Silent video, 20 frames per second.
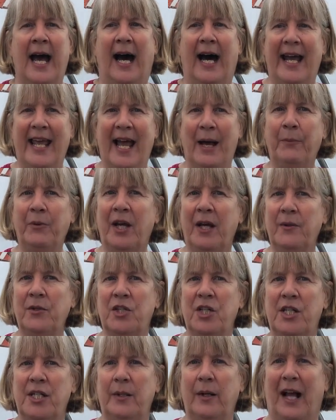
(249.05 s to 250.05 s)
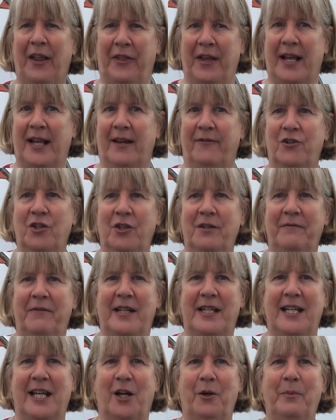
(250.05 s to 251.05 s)
I am going to do, I think I've done a
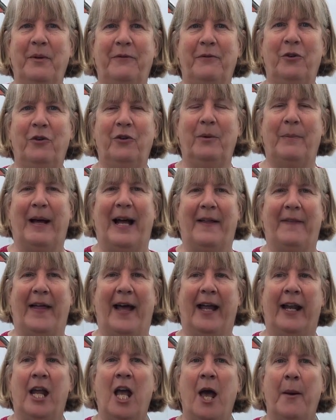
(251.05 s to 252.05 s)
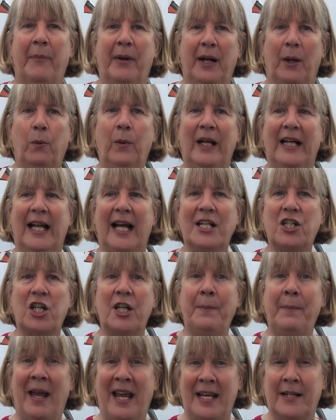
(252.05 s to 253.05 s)
video before about that, but I will
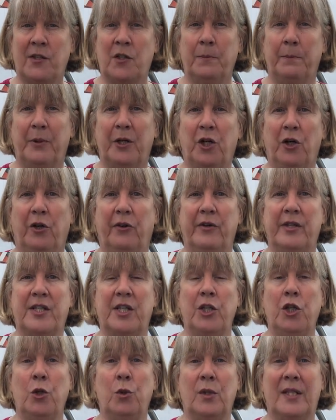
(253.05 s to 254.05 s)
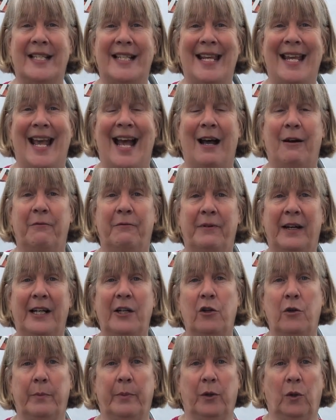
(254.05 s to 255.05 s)
actually make some pakoras, and you'll see how
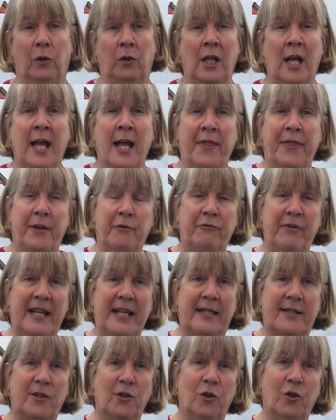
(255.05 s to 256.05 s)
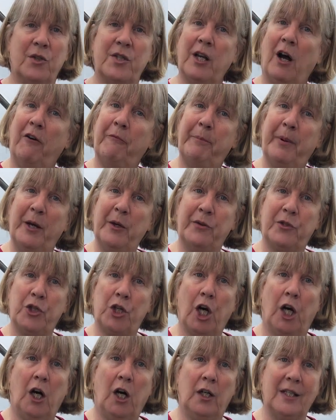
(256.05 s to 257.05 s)
valuable the resource of both
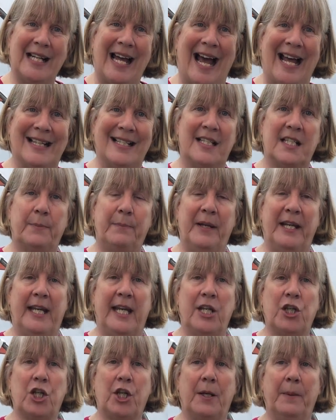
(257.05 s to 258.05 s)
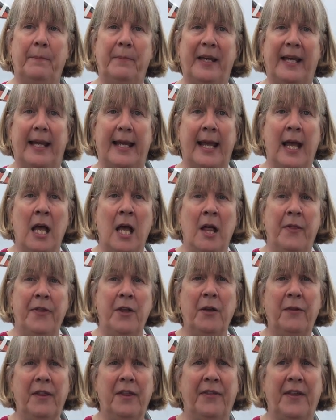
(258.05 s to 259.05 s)
chard and spinach can be.
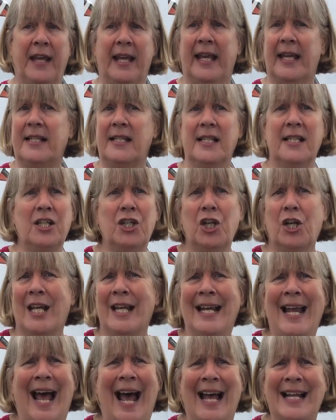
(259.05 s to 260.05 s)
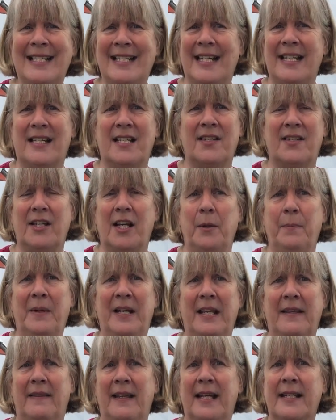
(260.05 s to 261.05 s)
The other thing is that you can add it to so
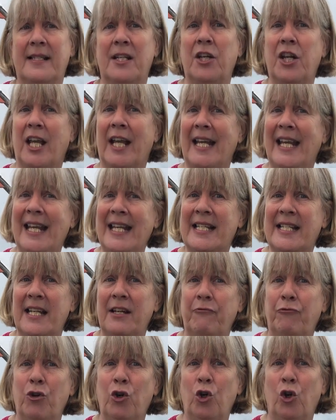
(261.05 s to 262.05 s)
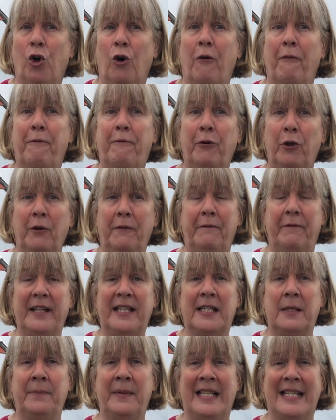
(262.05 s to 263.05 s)
many things, and you can eat it raw, full of
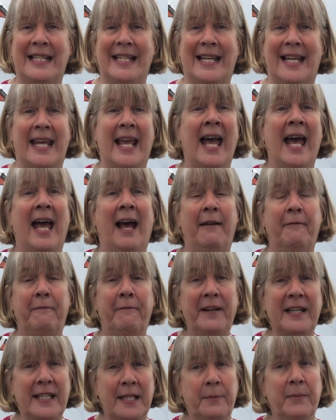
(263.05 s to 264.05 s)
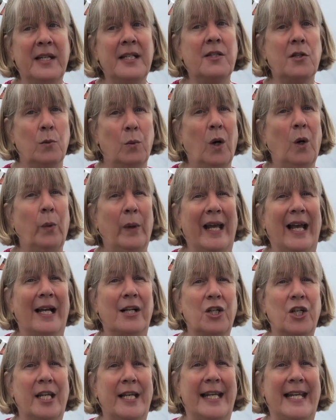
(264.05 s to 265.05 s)
vitamin D, and vitamins are what we
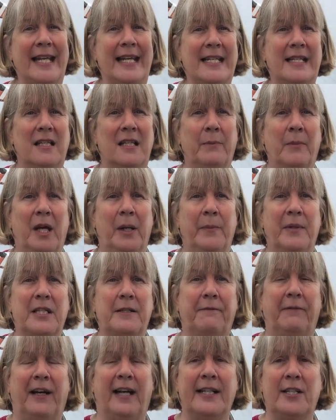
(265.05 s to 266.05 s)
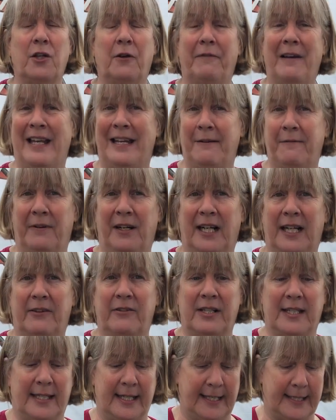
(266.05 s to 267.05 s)
actually need at the moment to fight off any
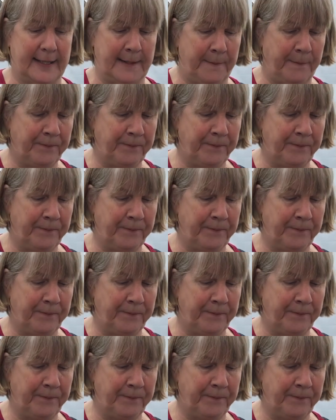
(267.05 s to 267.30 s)
viruses.